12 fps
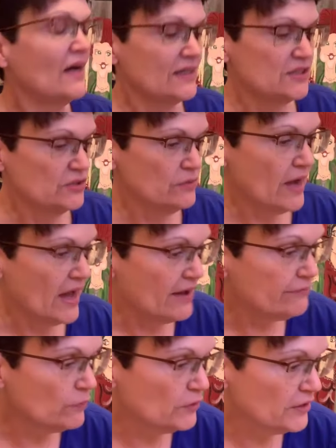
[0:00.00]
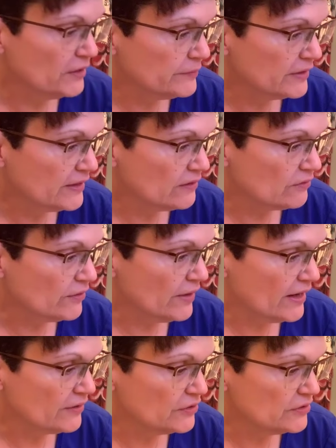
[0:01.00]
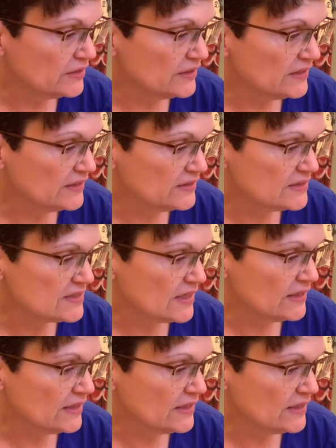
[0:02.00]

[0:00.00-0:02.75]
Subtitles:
I do have one, but I don't know how good it is.